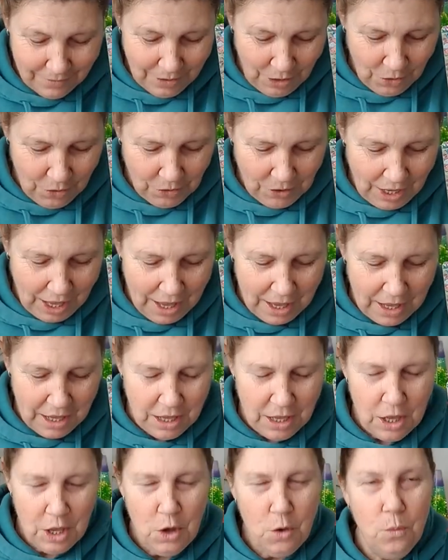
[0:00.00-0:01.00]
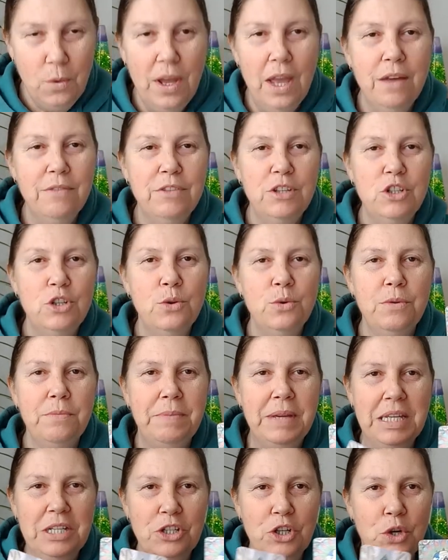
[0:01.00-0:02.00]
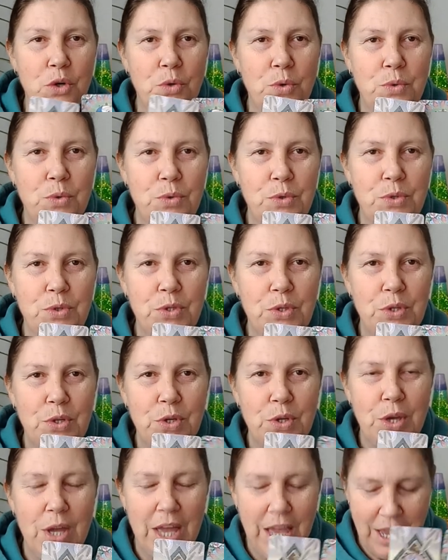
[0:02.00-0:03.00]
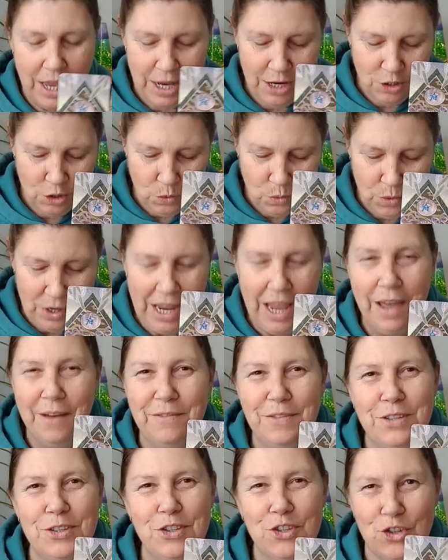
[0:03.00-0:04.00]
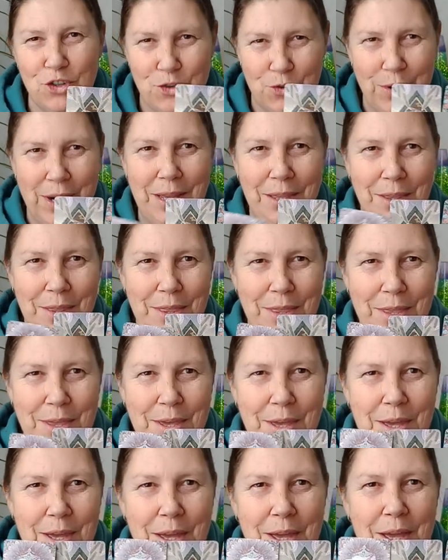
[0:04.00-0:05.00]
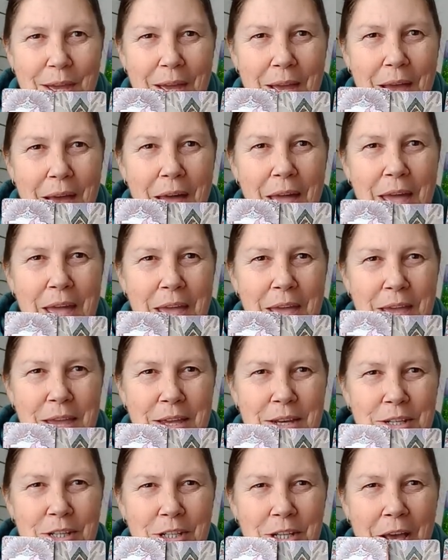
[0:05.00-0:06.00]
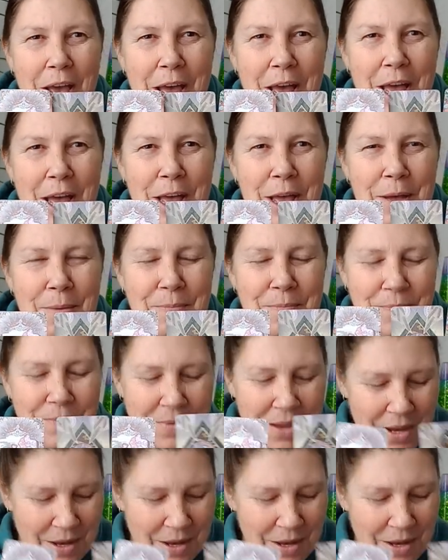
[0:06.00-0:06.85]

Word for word: okay, we have the Two of Pentacles, and we have Strength, and I